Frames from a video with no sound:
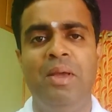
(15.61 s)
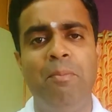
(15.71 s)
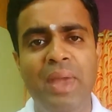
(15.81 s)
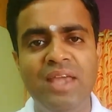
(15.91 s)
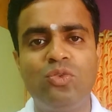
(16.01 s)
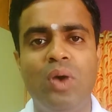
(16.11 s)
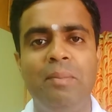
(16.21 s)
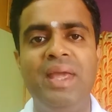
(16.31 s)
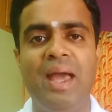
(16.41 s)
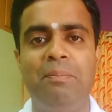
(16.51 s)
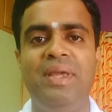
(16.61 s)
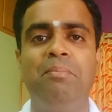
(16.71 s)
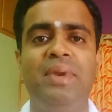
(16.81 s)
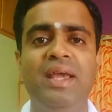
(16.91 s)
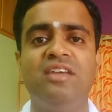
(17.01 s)
Make Swami happy,
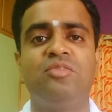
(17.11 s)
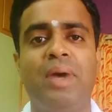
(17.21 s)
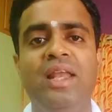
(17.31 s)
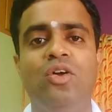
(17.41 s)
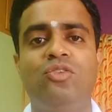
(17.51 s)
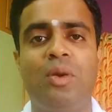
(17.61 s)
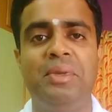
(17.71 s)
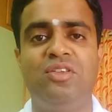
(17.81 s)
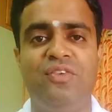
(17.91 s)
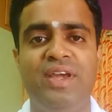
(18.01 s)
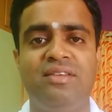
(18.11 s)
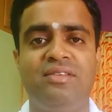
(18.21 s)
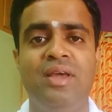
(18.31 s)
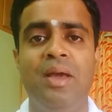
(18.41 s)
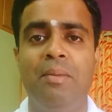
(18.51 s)
bring a smile on Swami's face.